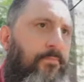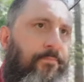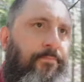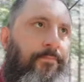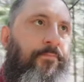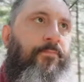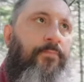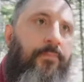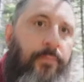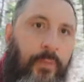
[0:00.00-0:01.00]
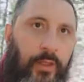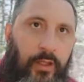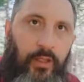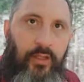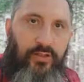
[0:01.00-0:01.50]
Hmm.
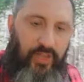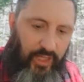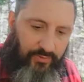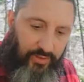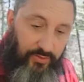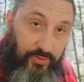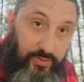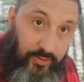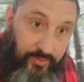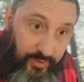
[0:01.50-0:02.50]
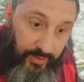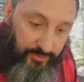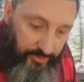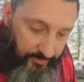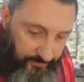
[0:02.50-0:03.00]
It's kind of an interesting thing,
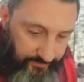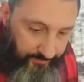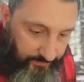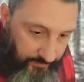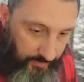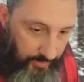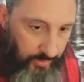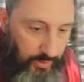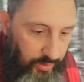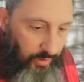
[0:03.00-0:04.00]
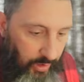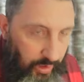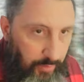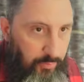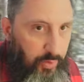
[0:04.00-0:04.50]
isn't it?
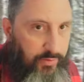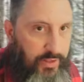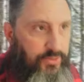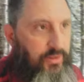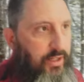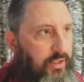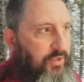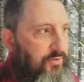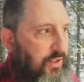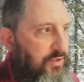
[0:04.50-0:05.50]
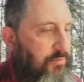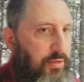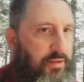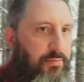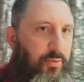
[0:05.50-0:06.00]
Um, we wrestle not against flesh and
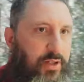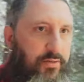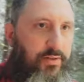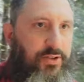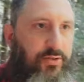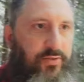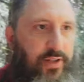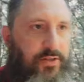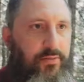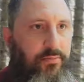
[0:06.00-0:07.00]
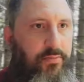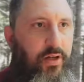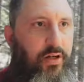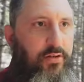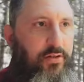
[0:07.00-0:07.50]
blood, but we can wrestle flesh and
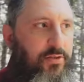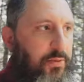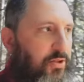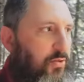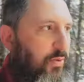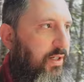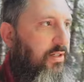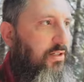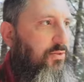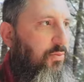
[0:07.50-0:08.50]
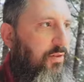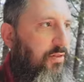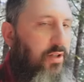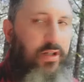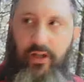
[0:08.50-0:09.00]
uh, the spiritual wickedness with
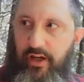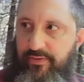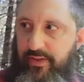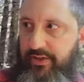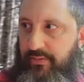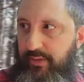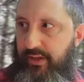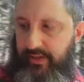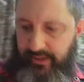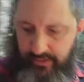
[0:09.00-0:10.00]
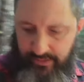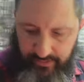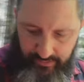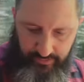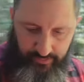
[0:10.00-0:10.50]
a flesh and blood leader.